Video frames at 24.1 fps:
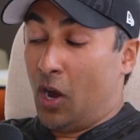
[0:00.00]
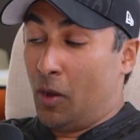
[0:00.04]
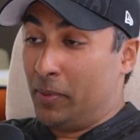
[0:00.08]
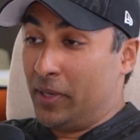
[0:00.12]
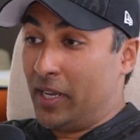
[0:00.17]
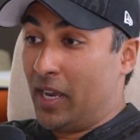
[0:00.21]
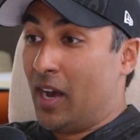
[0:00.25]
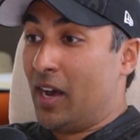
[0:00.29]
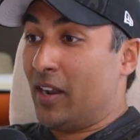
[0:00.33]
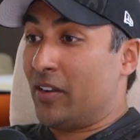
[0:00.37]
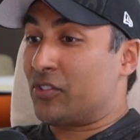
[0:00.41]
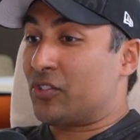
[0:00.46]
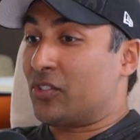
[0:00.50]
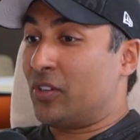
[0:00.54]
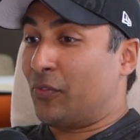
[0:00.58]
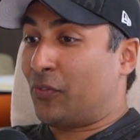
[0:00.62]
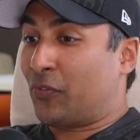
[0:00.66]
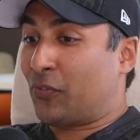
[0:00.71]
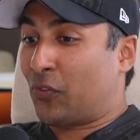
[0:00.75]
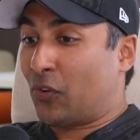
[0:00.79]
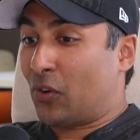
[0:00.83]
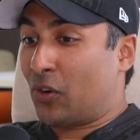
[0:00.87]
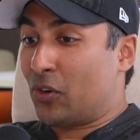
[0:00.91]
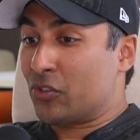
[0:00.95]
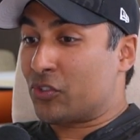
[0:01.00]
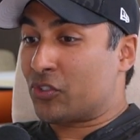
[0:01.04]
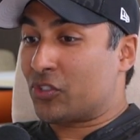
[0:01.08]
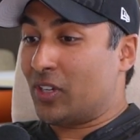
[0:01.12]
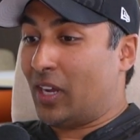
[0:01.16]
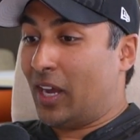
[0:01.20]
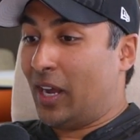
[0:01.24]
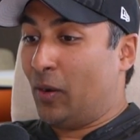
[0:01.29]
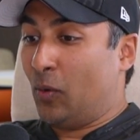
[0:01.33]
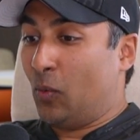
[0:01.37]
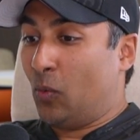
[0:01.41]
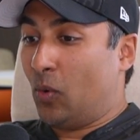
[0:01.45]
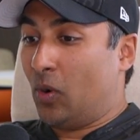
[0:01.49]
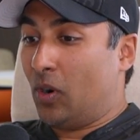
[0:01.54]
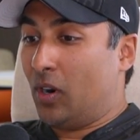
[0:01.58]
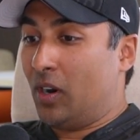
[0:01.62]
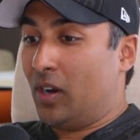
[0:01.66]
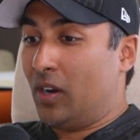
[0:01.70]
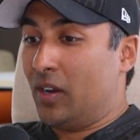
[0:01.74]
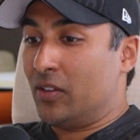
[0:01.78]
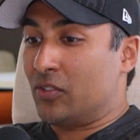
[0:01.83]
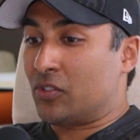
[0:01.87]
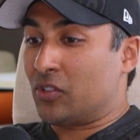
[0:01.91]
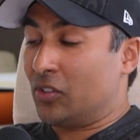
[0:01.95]
be honest. At first, I
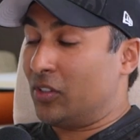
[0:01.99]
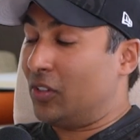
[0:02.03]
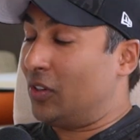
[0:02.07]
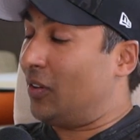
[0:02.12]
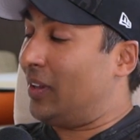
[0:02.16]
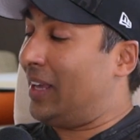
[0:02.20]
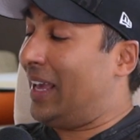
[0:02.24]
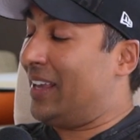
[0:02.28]
was a little